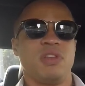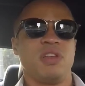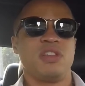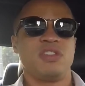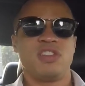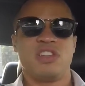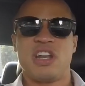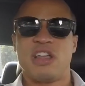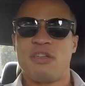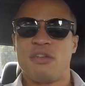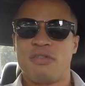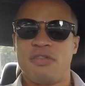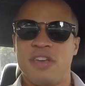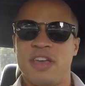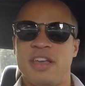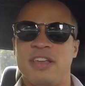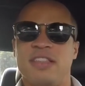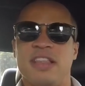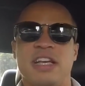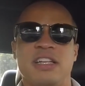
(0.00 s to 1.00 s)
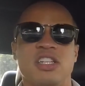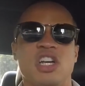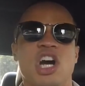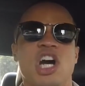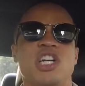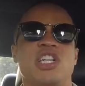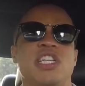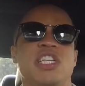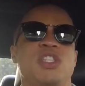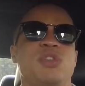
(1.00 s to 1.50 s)
it's another thing that
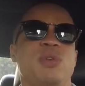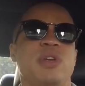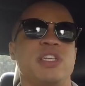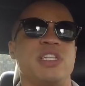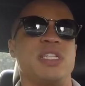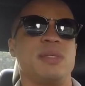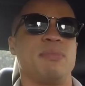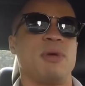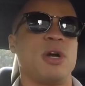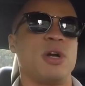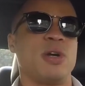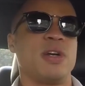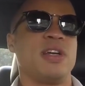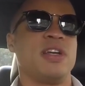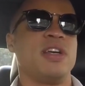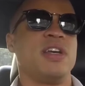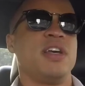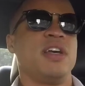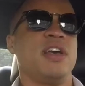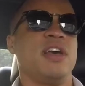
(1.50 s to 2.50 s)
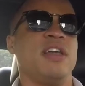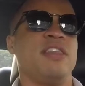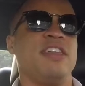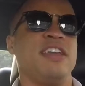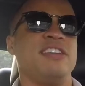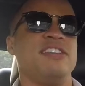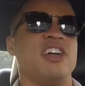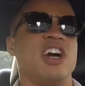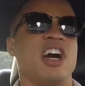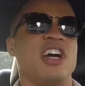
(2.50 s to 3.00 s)
Dodge is doing smart. I
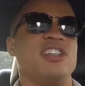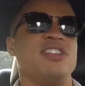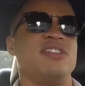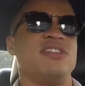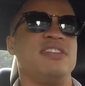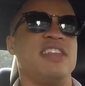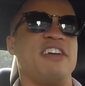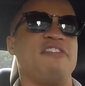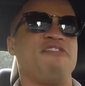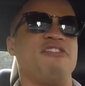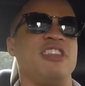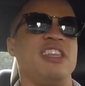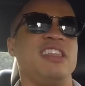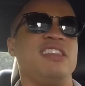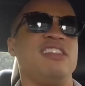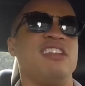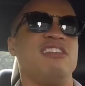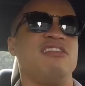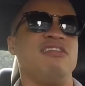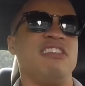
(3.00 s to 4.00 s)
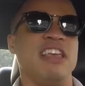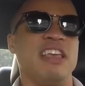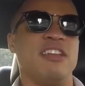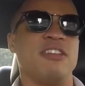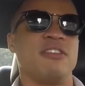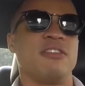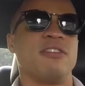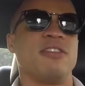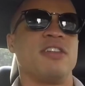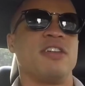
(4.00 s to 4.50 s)
think Dodge is definitely the
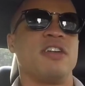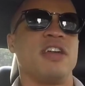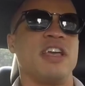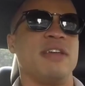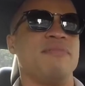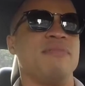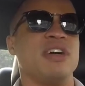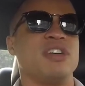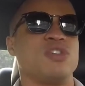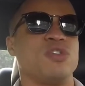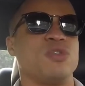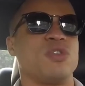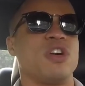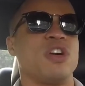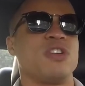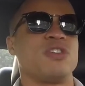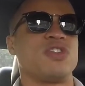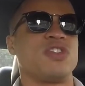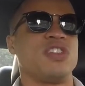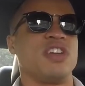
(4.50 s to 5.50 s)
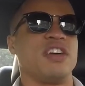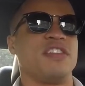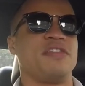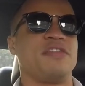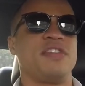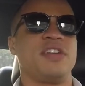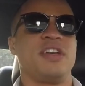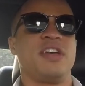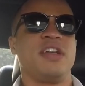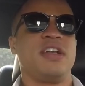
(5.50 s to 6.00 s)
leader in muscle car
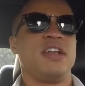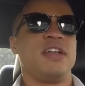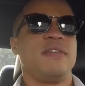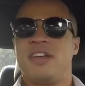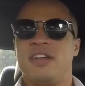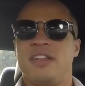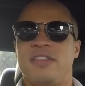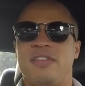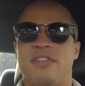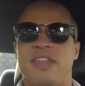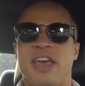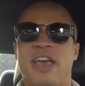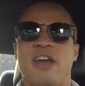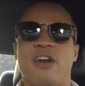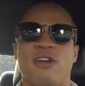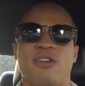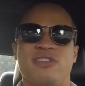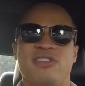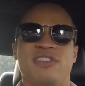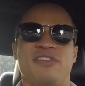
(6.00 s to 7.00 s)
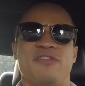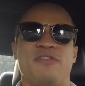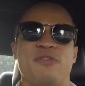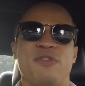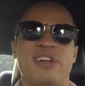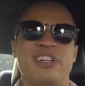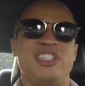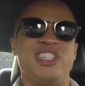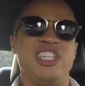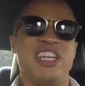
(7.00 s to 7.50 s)
stuff. They are
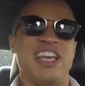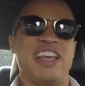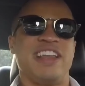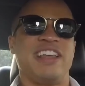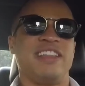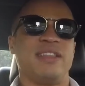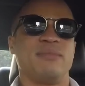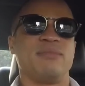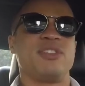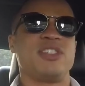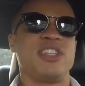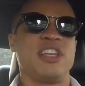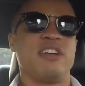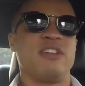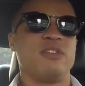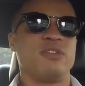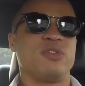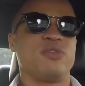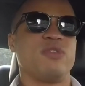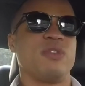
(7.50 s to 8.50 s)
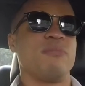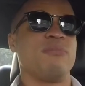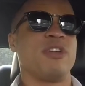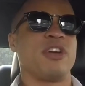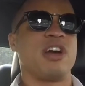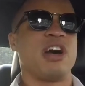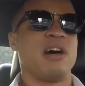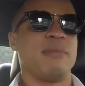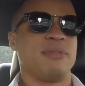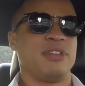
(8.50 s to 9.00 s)
differentiating themselves from
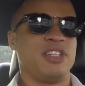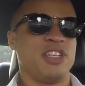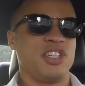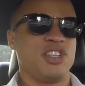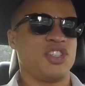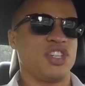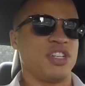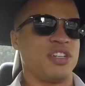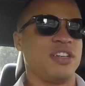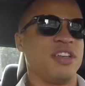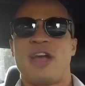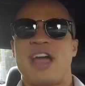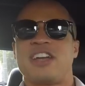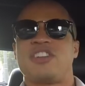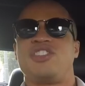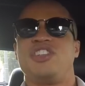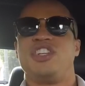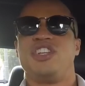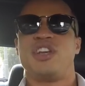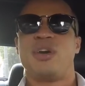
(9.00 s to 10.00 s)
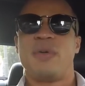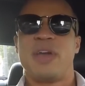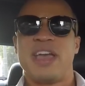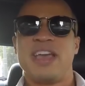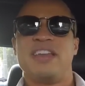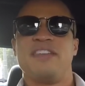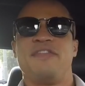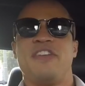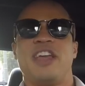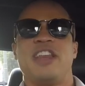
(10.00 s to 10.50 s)
the competition. Actually, you know,
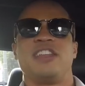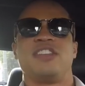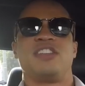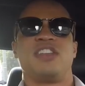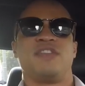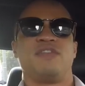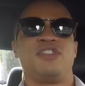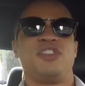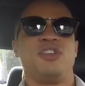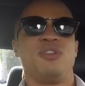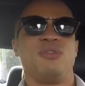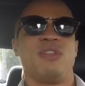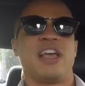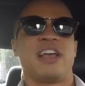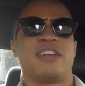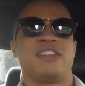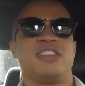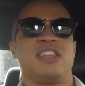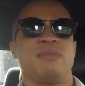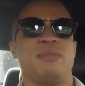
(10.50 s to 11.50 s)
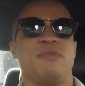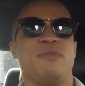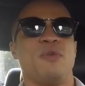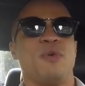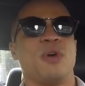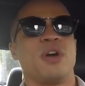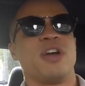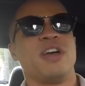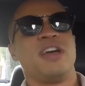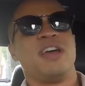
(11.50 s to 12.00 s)
innovating stuff too, like I said
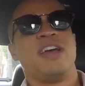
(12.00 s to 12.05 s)
before.